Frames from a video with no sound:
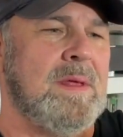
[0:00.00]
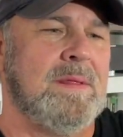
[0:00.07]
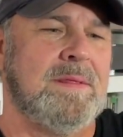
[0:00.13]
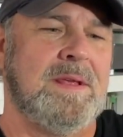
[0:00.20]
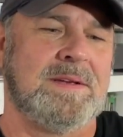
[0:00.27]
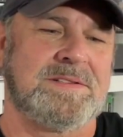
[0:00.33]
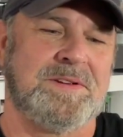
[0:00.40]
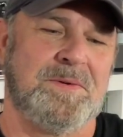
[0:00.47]

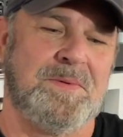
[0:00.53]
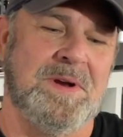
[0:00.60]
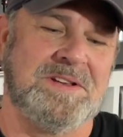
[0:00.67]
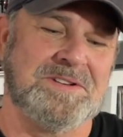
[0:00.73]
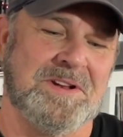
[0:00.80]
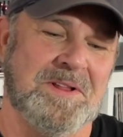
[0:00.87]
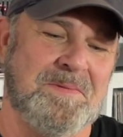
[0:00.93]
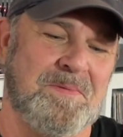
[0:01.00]
This
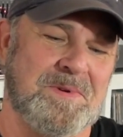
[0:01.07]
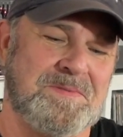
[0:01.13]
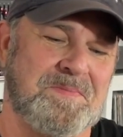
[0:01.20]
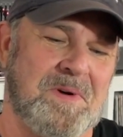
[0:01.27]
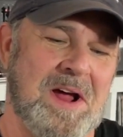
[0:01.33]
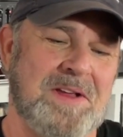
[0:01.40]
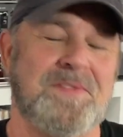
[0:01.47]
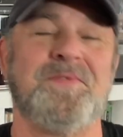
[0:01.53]
originally was
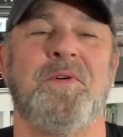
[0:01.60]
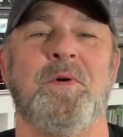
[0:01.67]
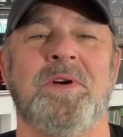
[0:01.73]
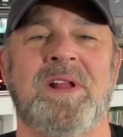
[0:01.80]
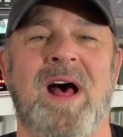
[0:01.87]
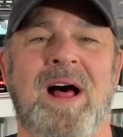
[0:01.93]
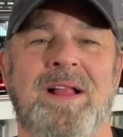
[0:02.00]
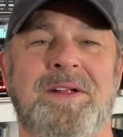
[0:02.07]
priced
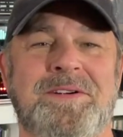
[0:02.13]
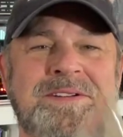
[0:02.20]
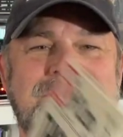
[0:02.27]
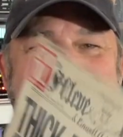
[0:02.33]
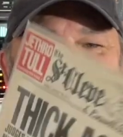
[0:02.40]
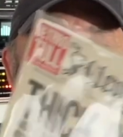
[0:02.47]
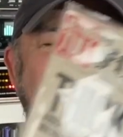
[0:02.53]
$4.